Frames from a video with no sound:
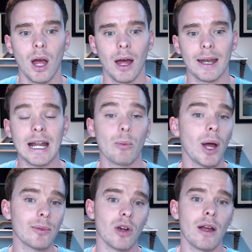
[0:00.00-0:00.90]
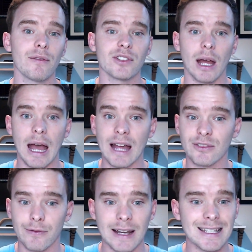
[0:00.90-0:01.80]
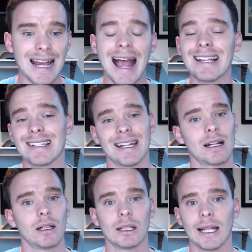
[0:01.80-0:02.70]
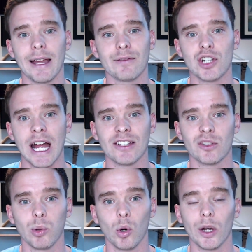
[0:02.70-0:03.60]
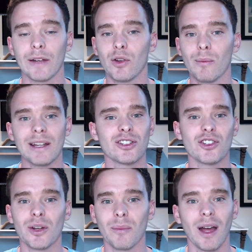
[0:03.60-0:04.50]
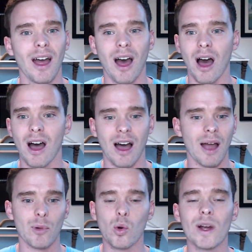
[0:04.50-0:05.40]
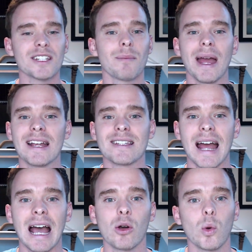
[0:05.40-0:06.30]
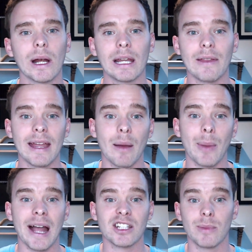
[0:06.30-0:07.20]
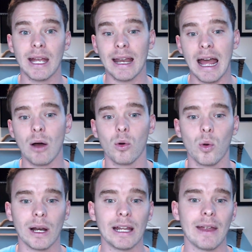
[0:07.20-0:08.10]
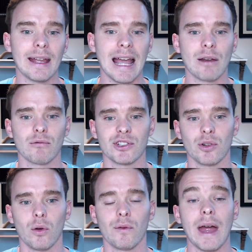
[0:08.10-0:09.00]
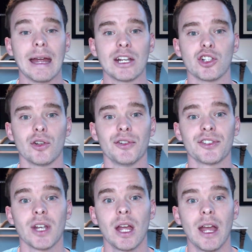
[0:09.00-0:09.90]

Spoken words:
Now, Pipedrive has fantastic live chat support. If you message them, I'm always amazed at how quickly they get back to me and how quickly they can resolve their issues.